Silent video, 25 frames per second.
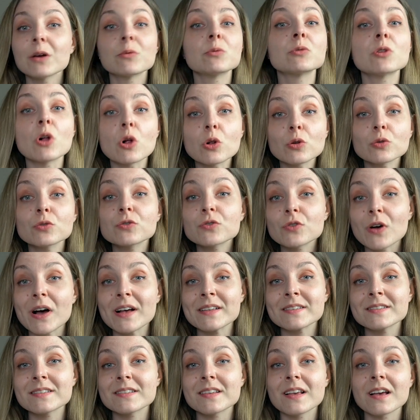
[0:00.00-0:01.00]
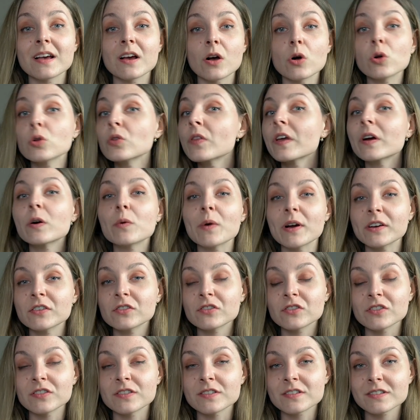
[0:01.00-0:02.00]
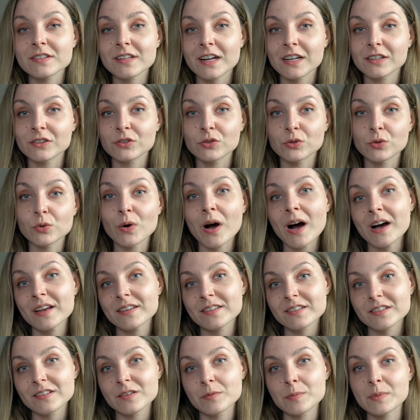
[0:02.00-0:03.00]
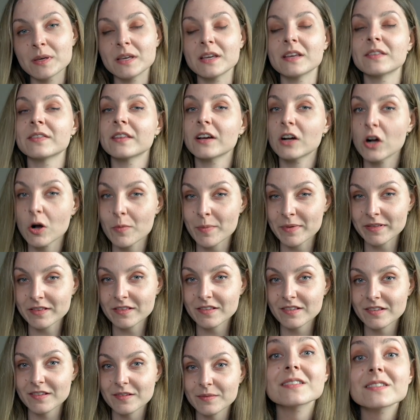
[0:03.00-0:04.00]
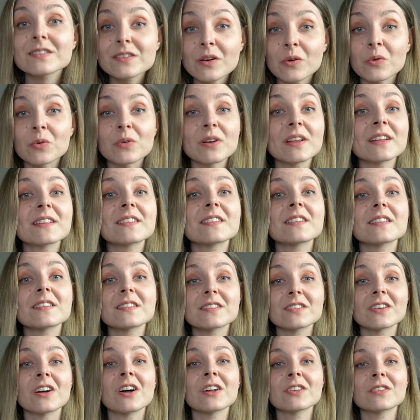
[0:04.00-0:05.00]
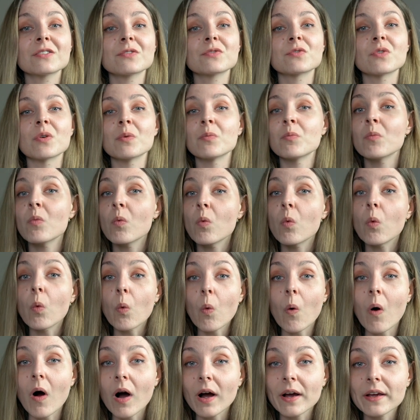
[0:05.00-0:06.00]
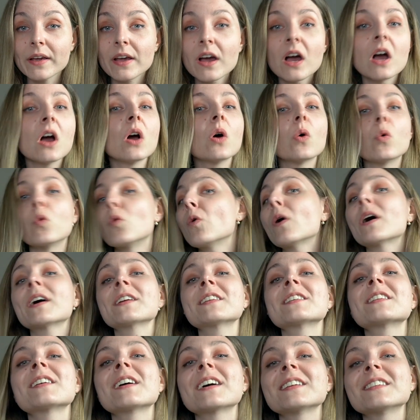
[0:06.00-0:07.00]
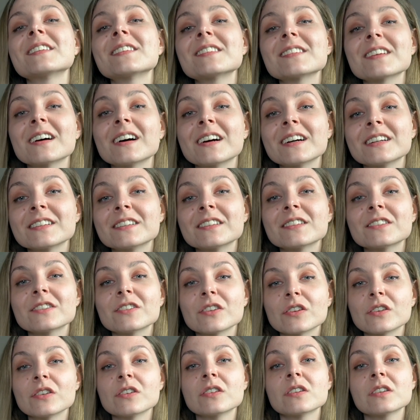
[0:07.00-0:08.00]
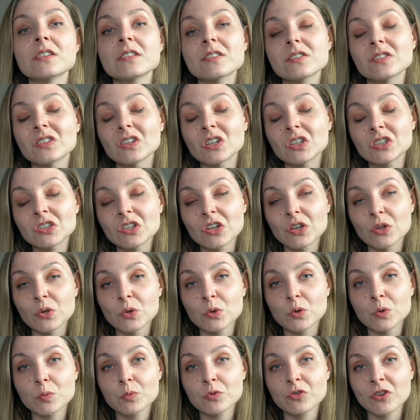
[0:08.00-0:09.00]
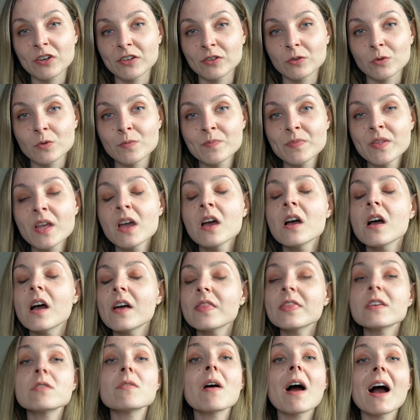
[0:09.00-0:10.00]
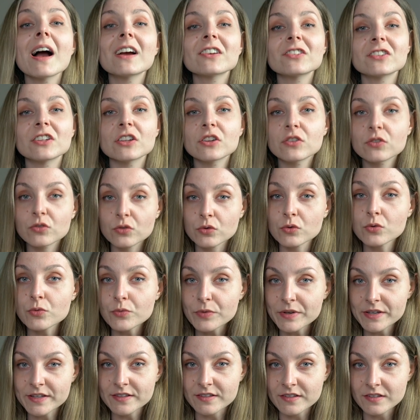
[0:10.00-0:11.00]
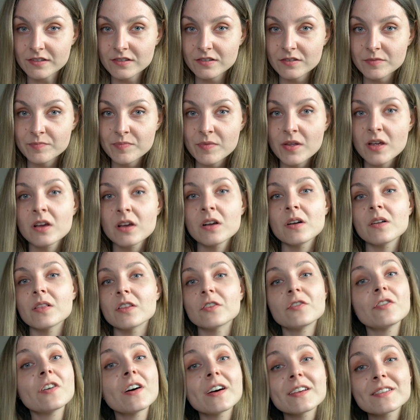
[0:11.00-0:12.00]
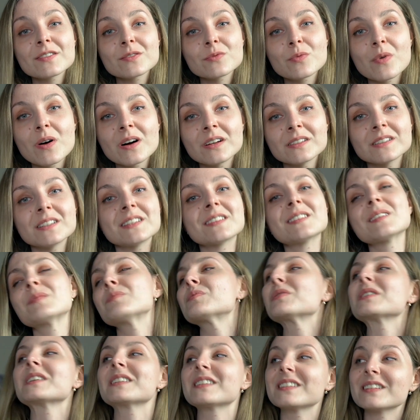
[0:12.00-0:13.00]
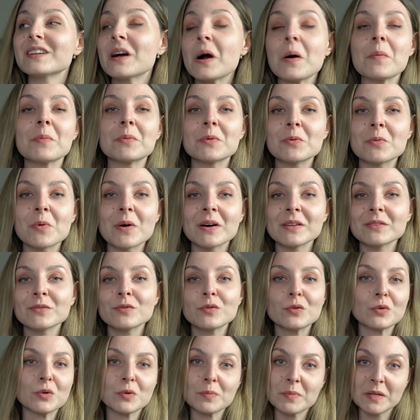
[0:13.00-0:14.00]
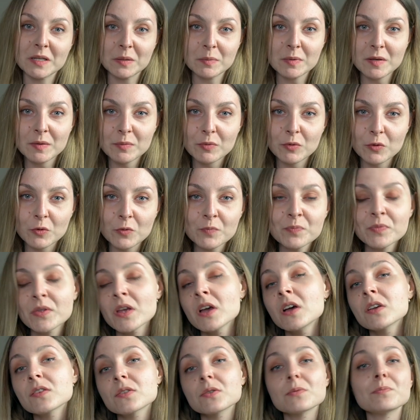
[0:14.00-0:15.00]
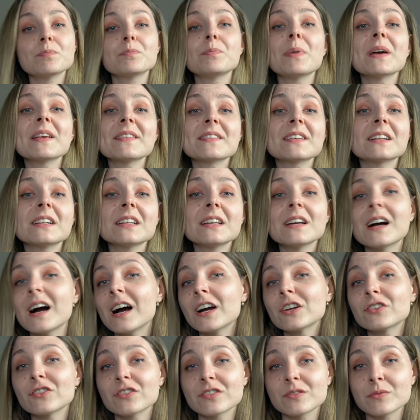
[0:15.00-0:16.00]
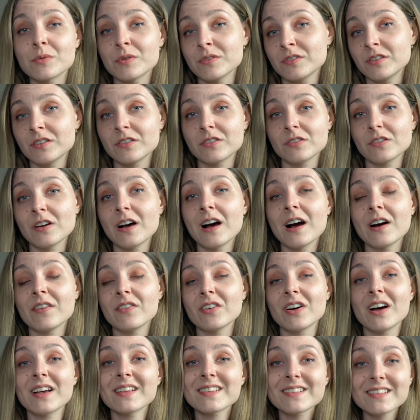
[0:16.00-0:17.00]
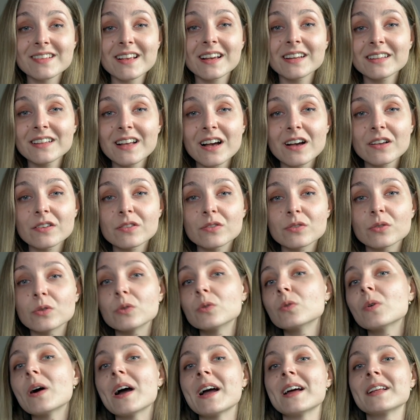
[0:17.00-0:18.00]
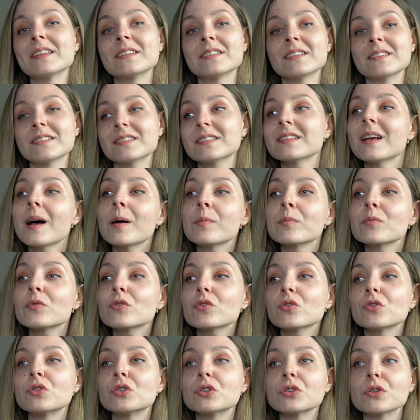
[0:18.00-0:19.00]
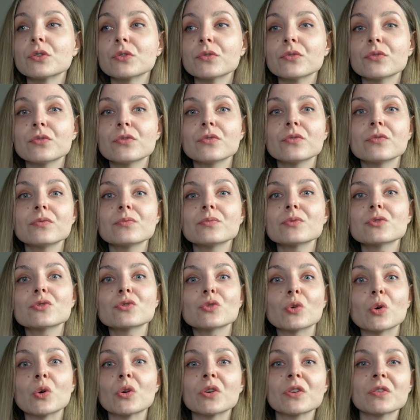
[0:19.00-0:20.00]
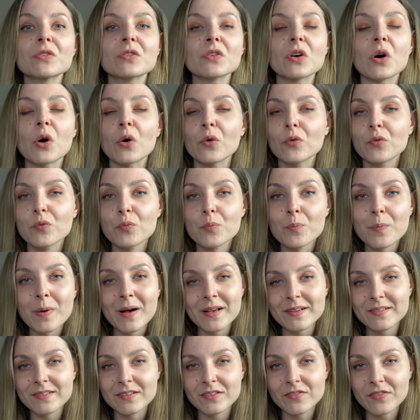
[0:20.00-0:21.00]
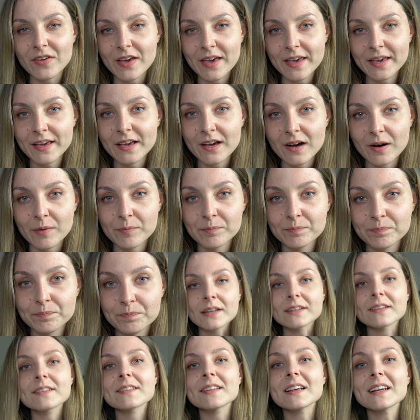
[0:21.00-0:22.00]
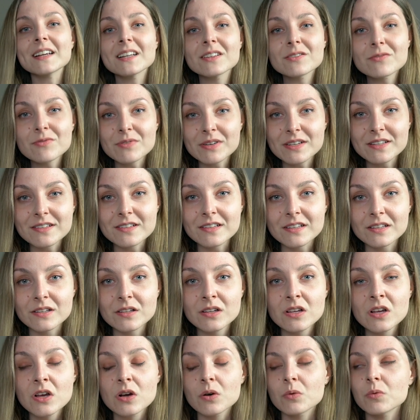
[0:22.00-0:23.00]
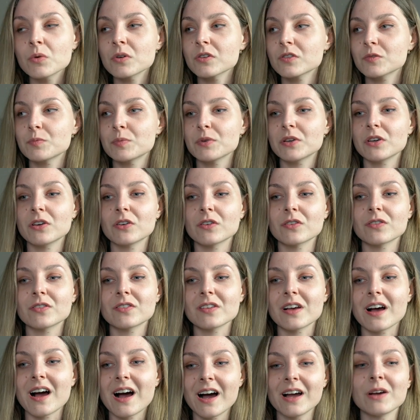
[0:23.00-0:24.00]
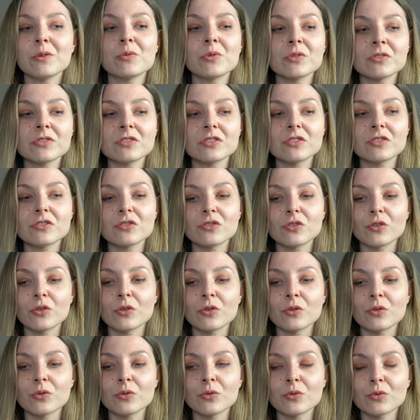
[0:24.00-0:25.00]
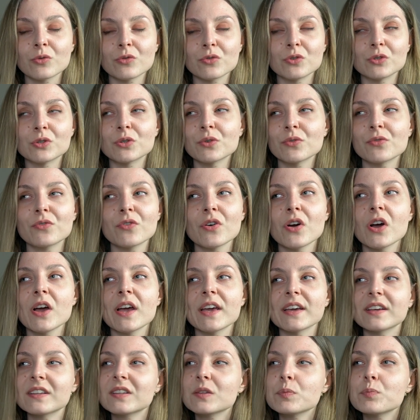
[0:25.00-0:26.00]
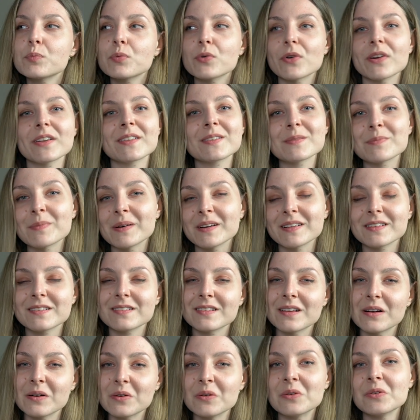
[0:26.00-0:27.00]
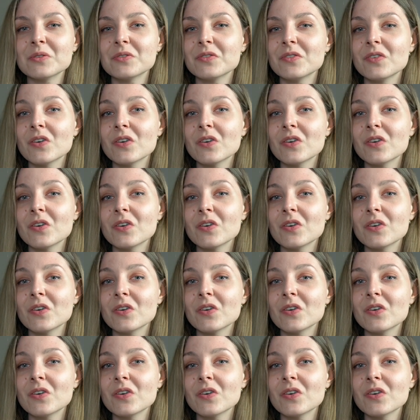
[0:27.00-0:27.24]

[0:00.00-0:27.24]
will also answer all the questions that you asked me in the comments. So let's start from why. Why did I decide to start a YouTube channel? And there are actually two reasons. The first one is a pretty common one for many people. So basically, I just wanted to have a side hustle and some sort of source of passive income. And the second reason was because I wanted to sort of express myself